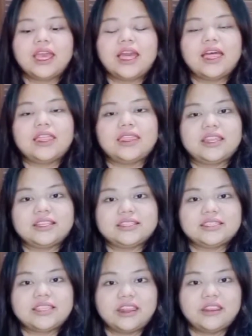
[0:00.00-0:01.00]
There is
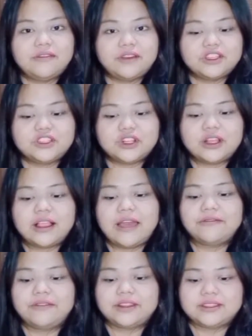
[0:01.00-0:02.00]
derivational
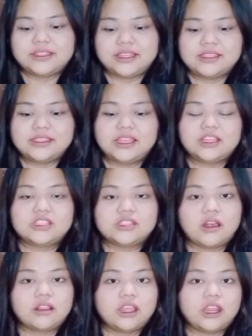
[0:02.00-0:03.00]
affixes in
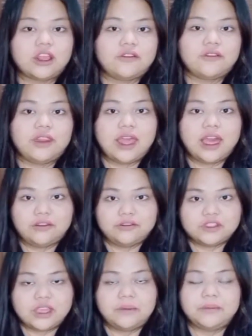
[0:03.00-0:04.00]
song lyric of
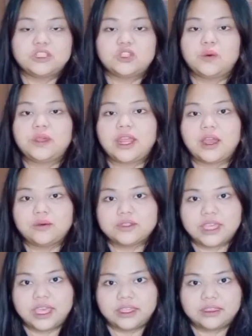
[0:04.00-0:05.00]
Loves I Met You When I Was
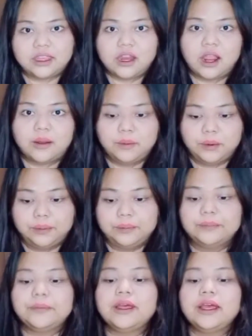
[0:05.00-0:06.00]
18 album.
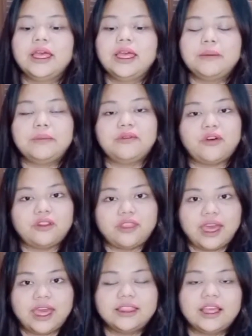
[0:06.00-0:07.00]
Before
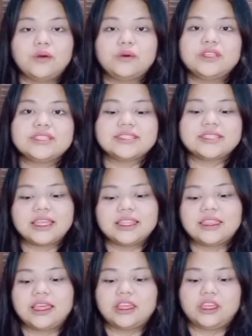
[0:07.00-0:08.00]
that, I want to say
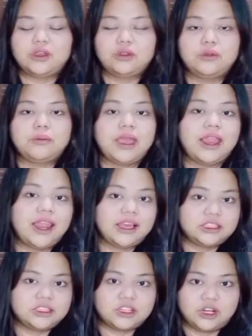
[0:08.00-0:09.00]
thank you to my
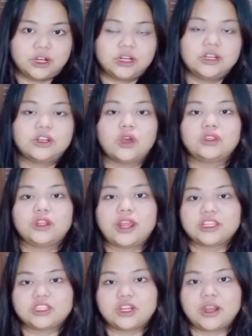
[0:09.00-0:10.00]
lecturer, Dr.
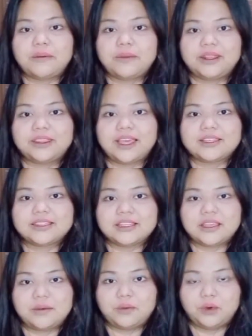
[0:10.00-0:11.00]
Exxon Amberta S.S.
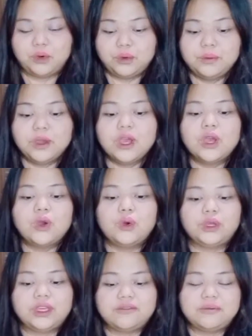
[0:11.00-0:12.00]
M.Hum, who
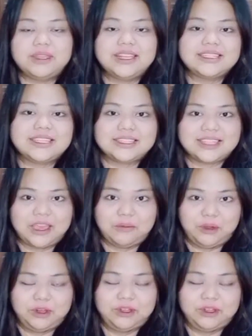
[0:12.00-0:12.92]
gave me this assignment.